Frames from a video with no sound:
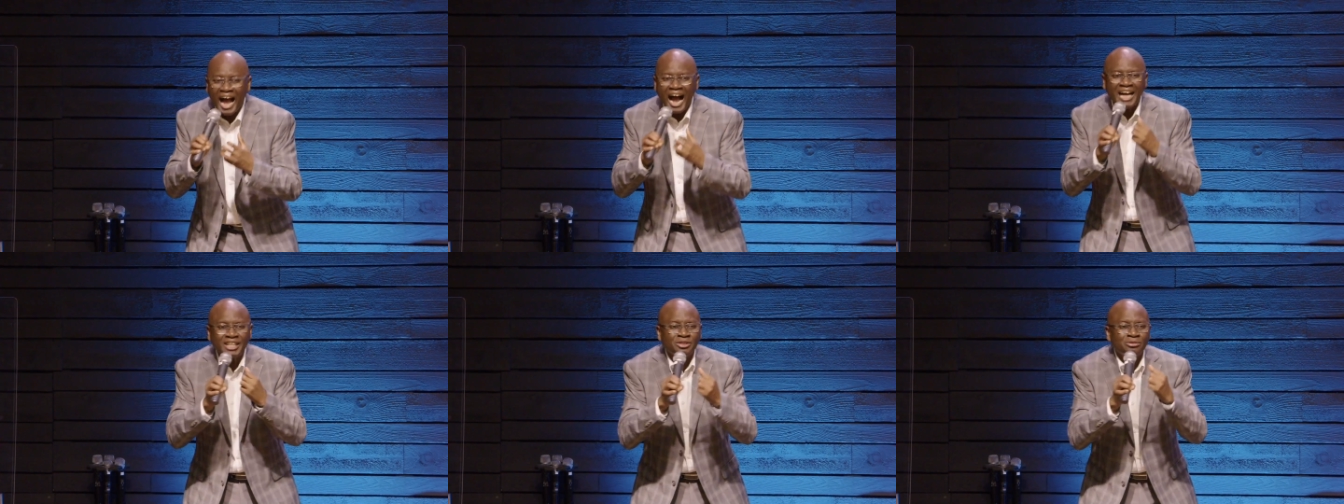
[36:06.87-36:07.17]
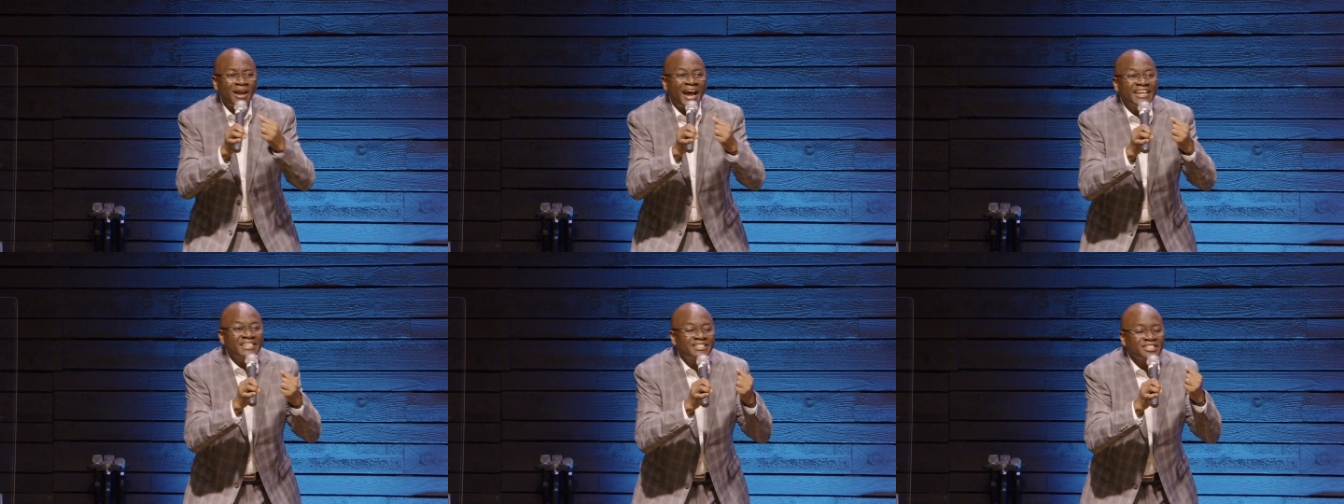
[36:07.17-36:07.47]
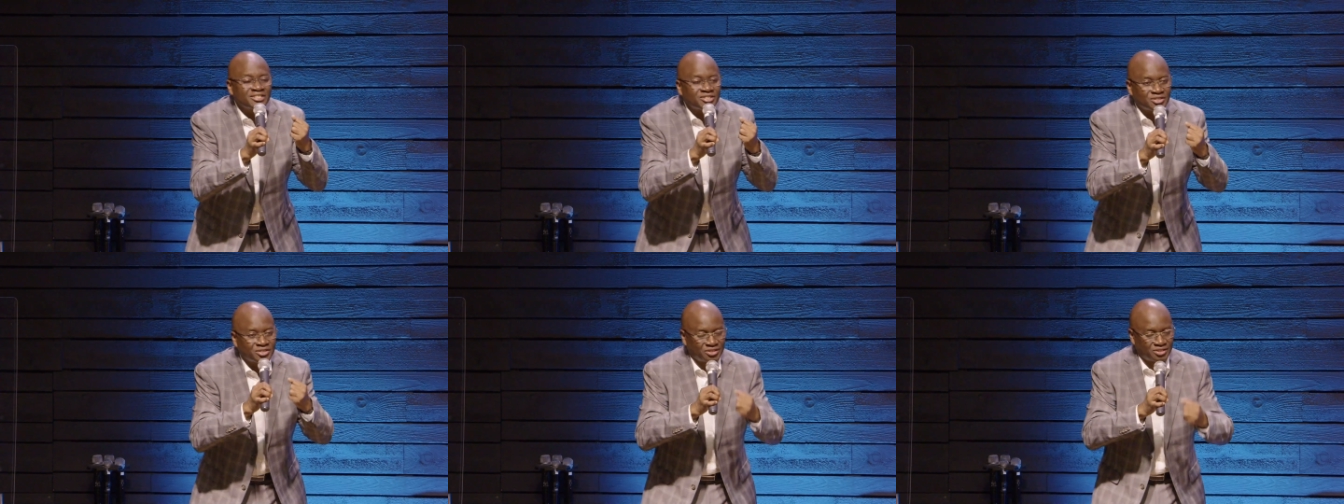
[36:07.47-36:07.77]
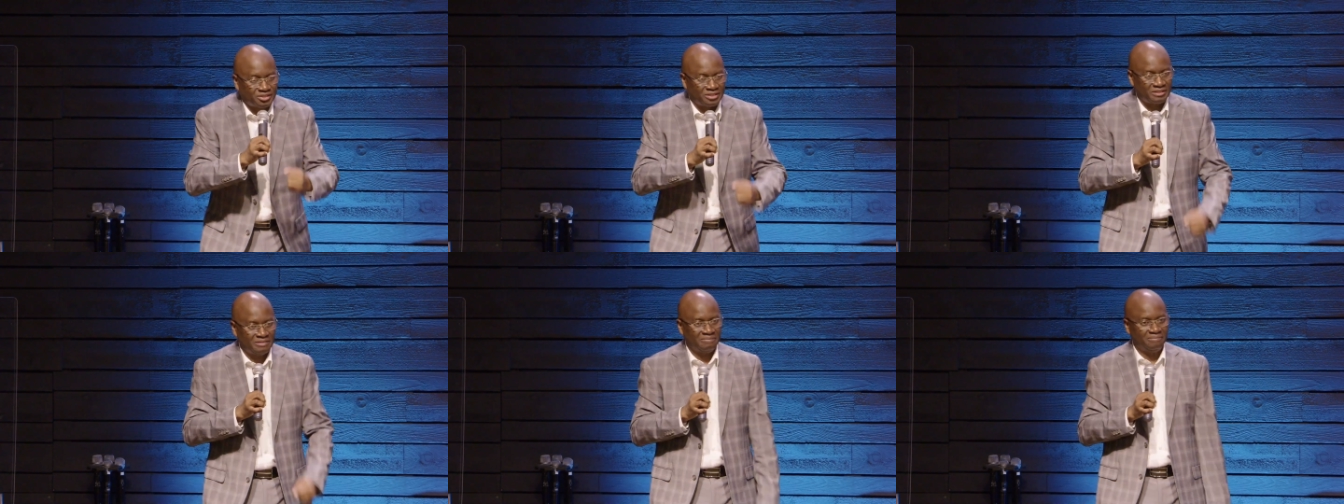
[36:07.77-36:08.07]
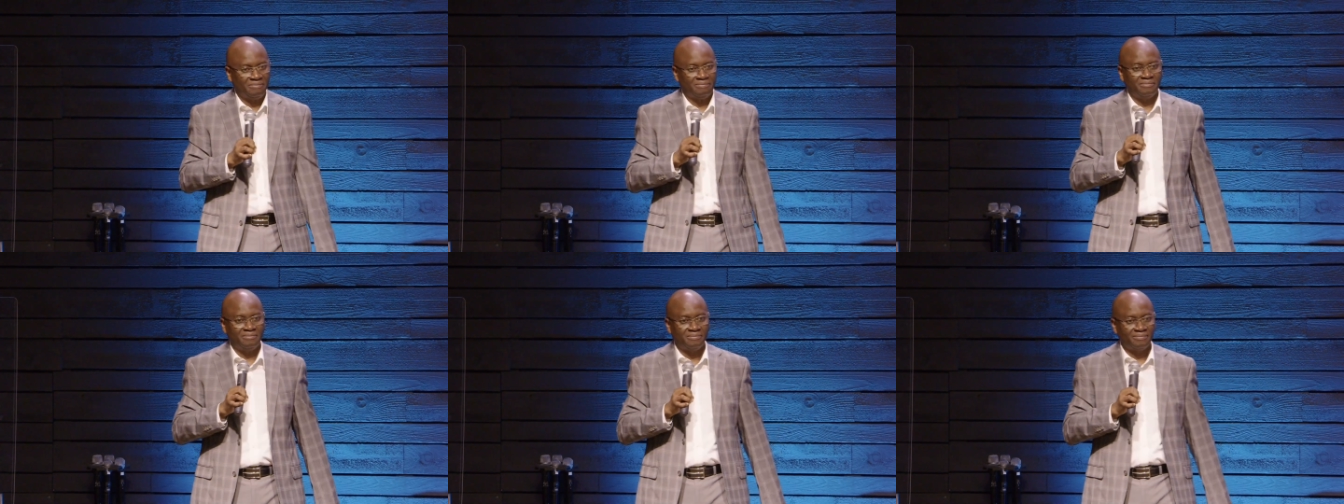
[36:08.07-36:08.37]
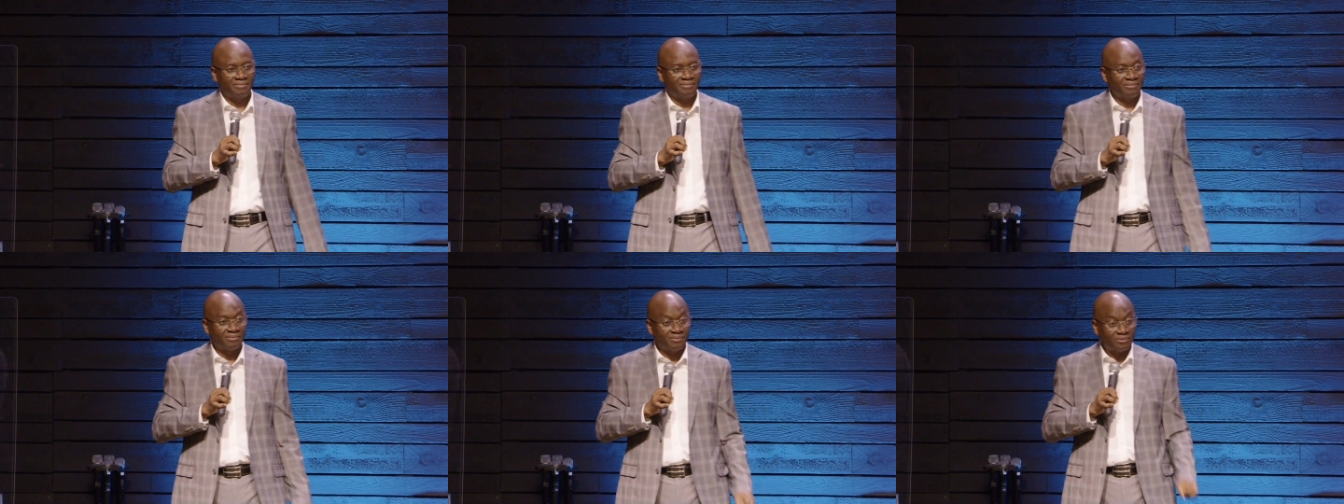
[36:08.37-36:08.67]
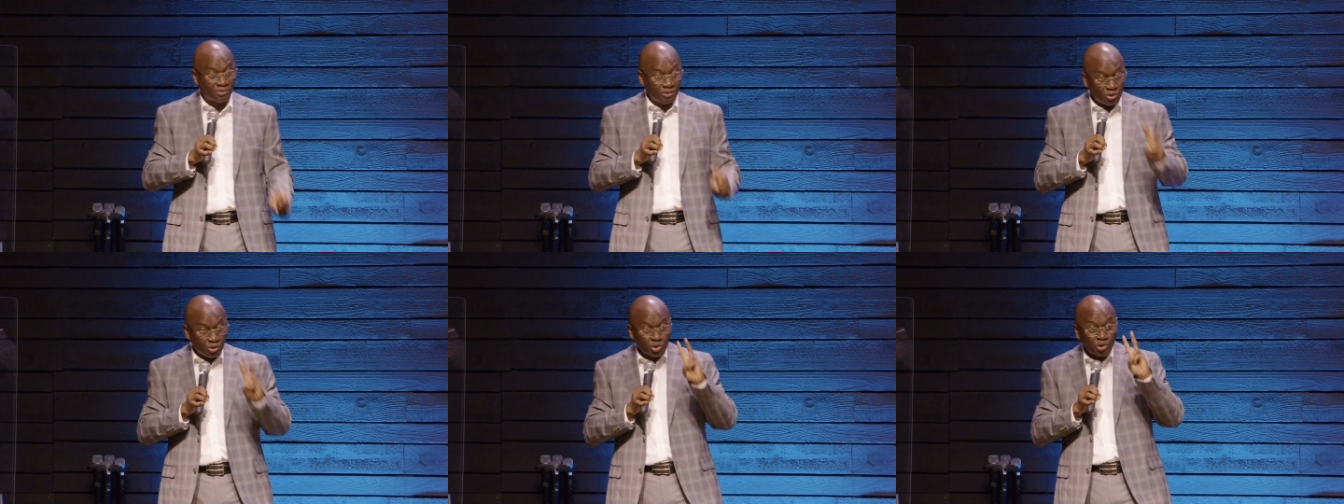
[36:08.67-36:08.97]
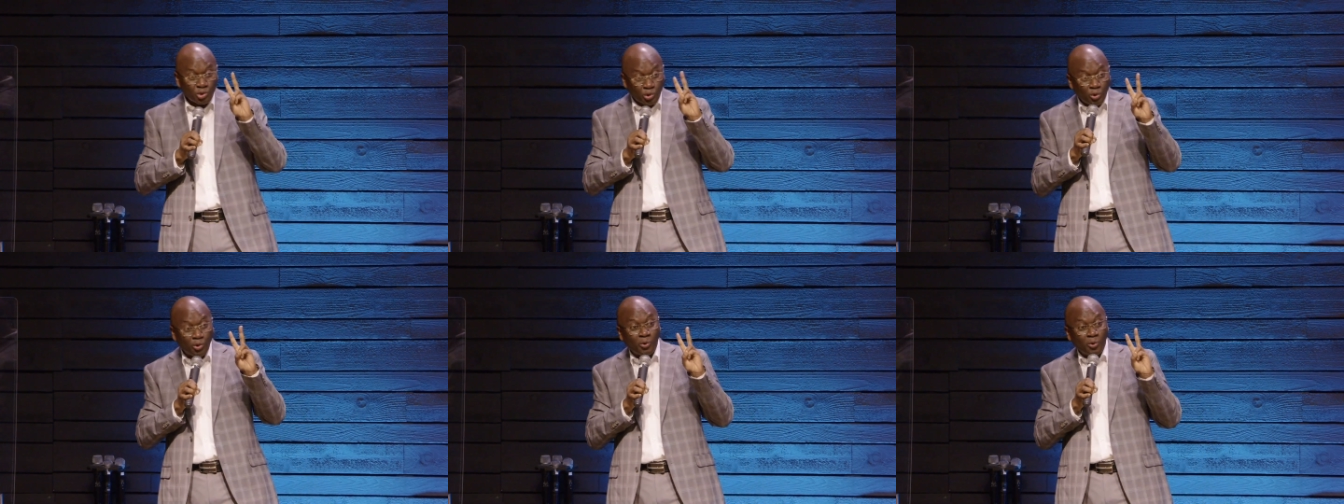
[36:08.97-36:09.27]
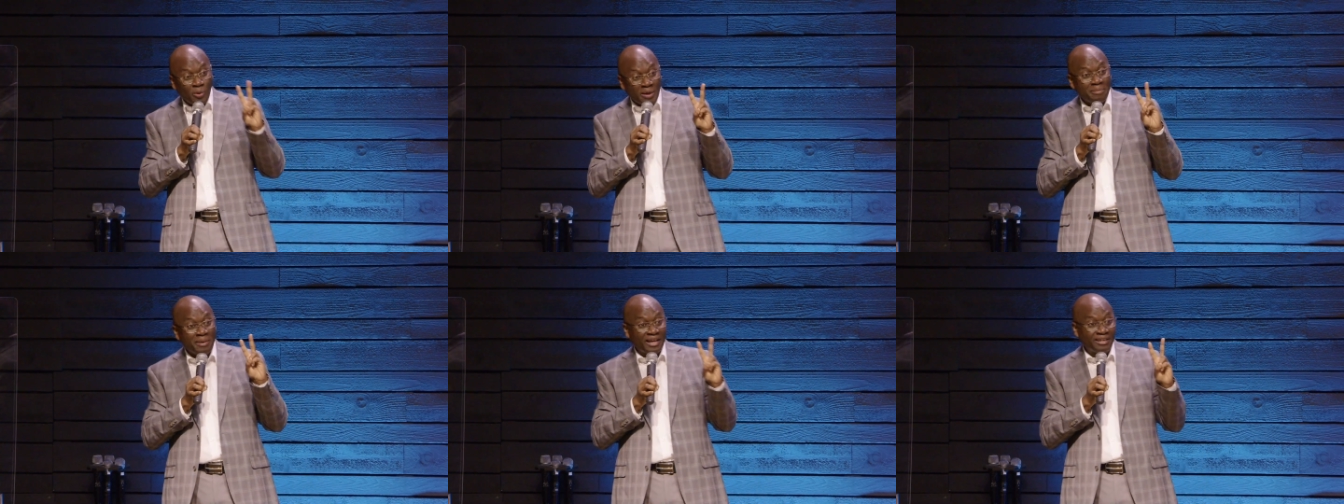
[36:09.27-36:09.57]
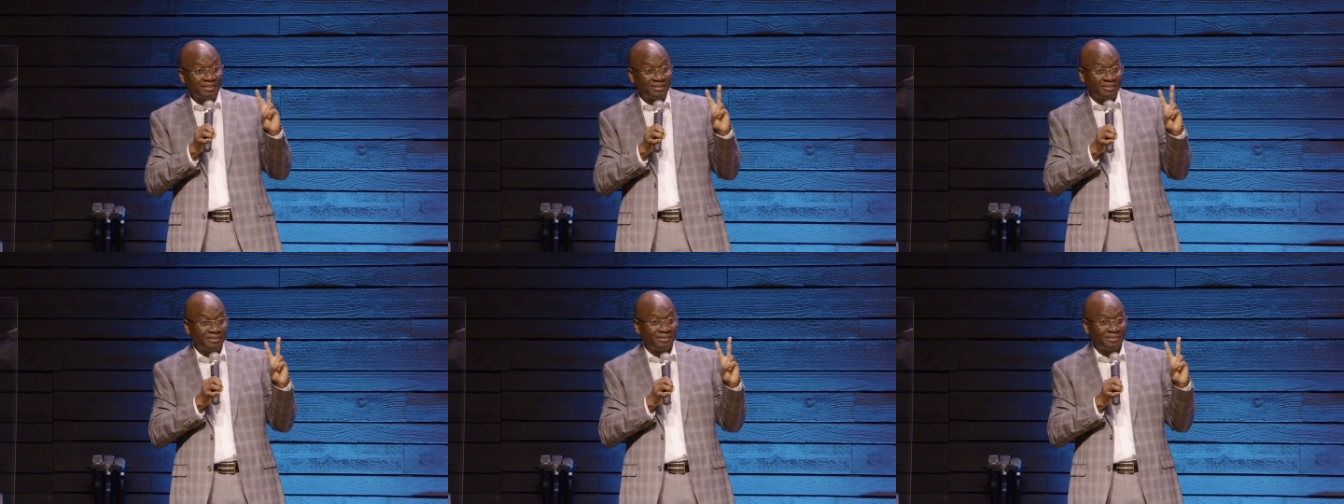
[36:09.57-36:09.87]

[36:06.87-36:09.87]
arthritis. Two women.